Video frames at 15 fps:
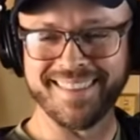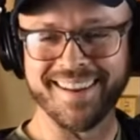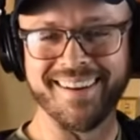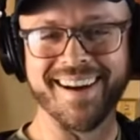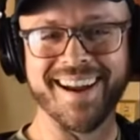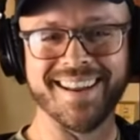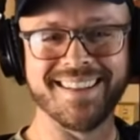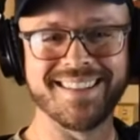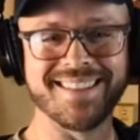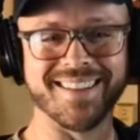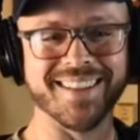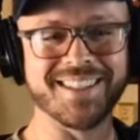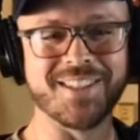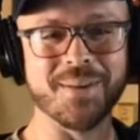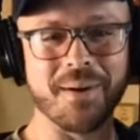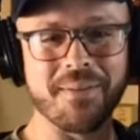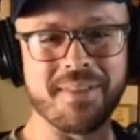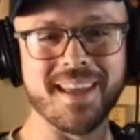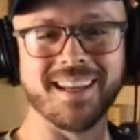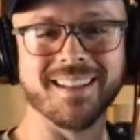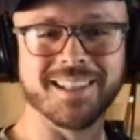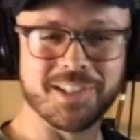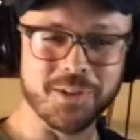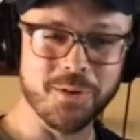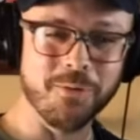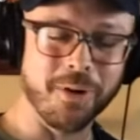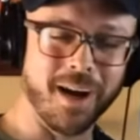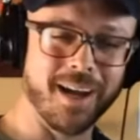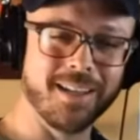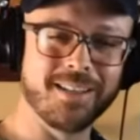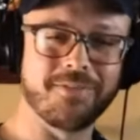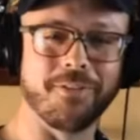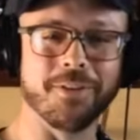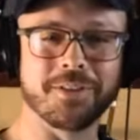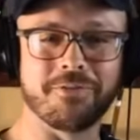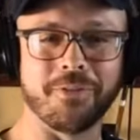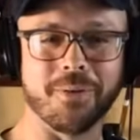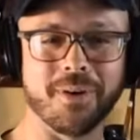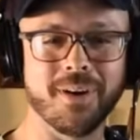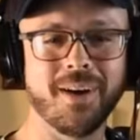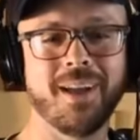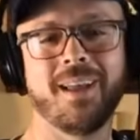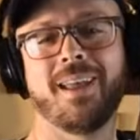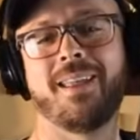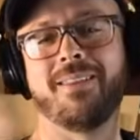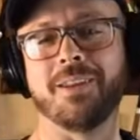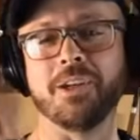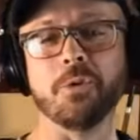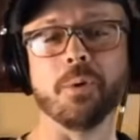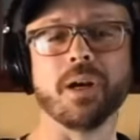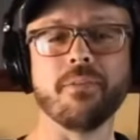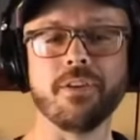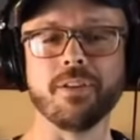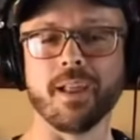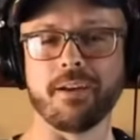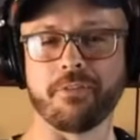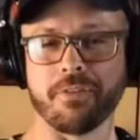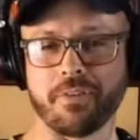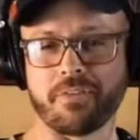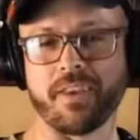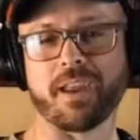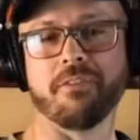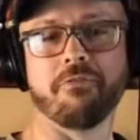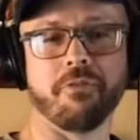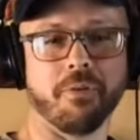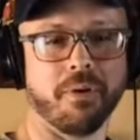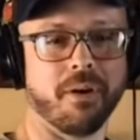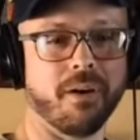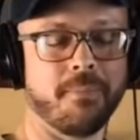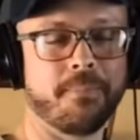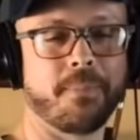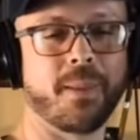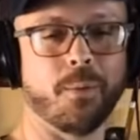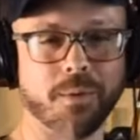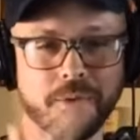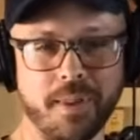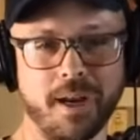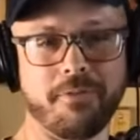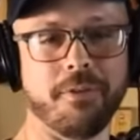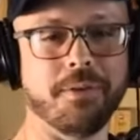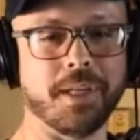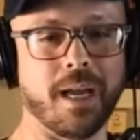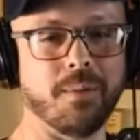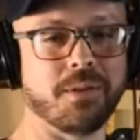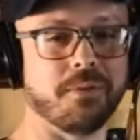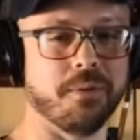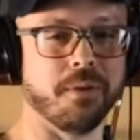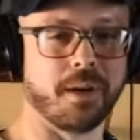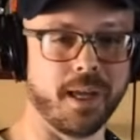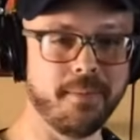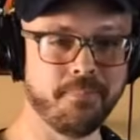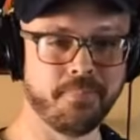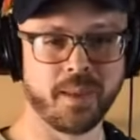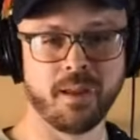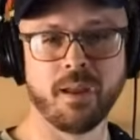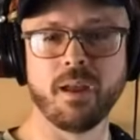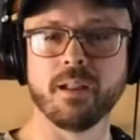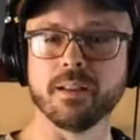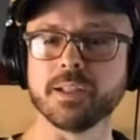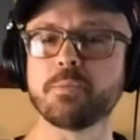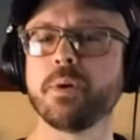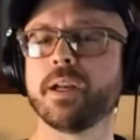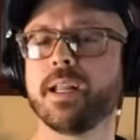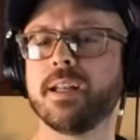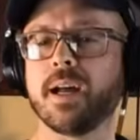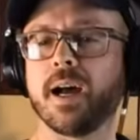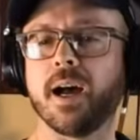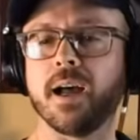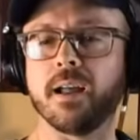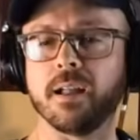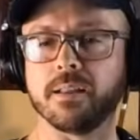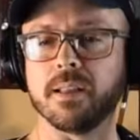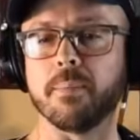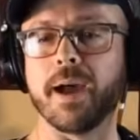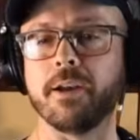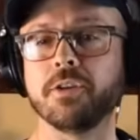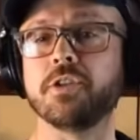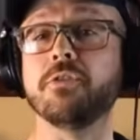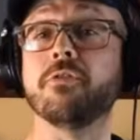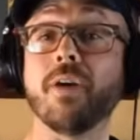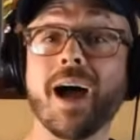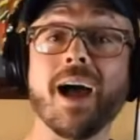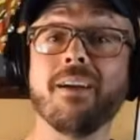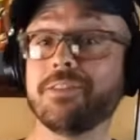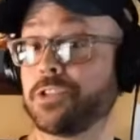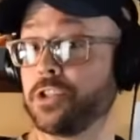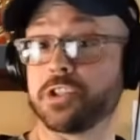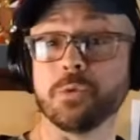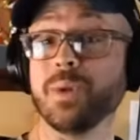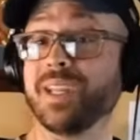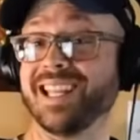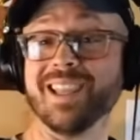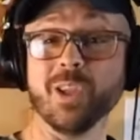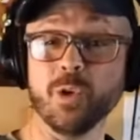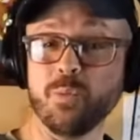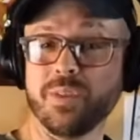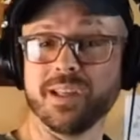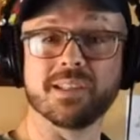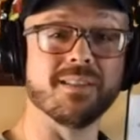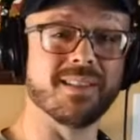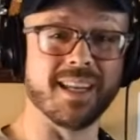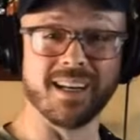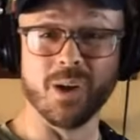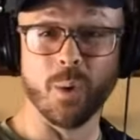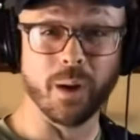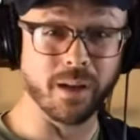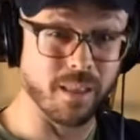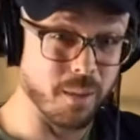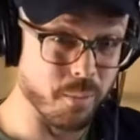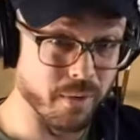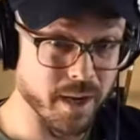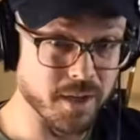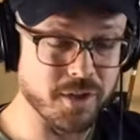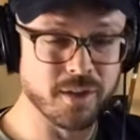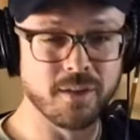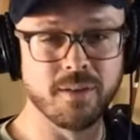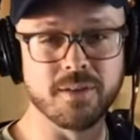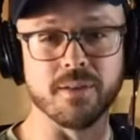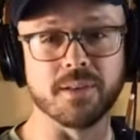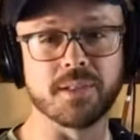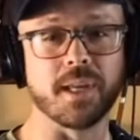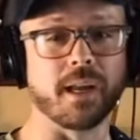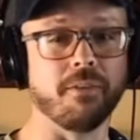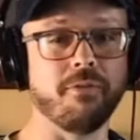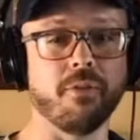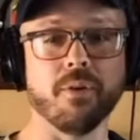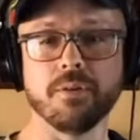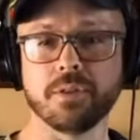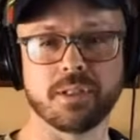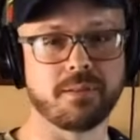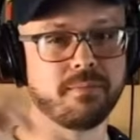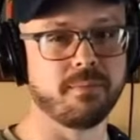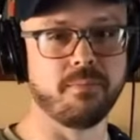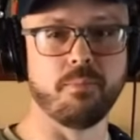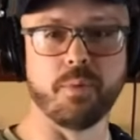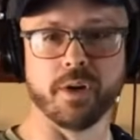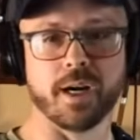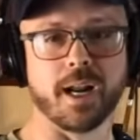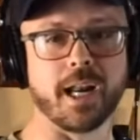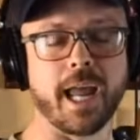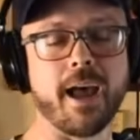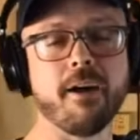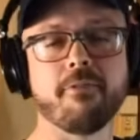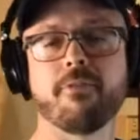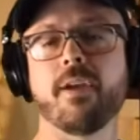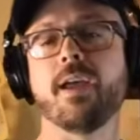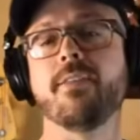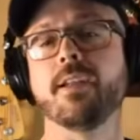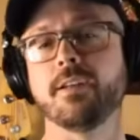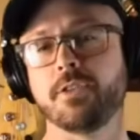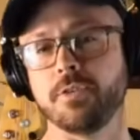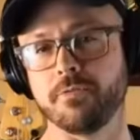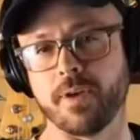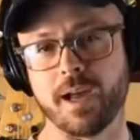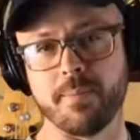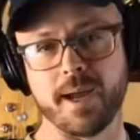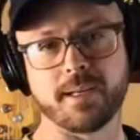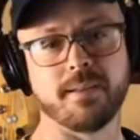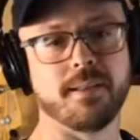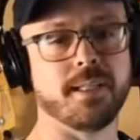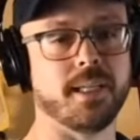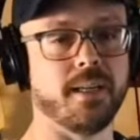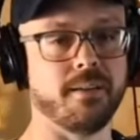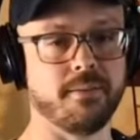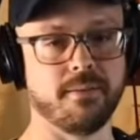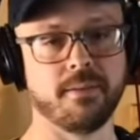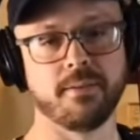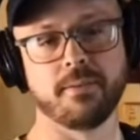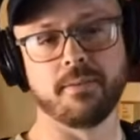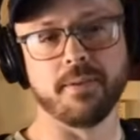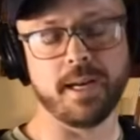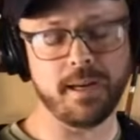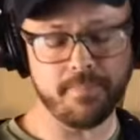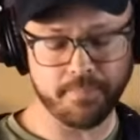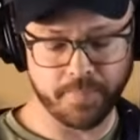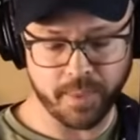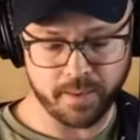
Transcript: right, so let's do our thing. Let's do Ron's first 4 and do whatever you like for the second 4. We'll do that a few times through, okay? Let's put in the minor 2 5s just so we can loop this instead of going to the bridge. So the second 4, just put it at F and then a 2 5 back to the D. Ready?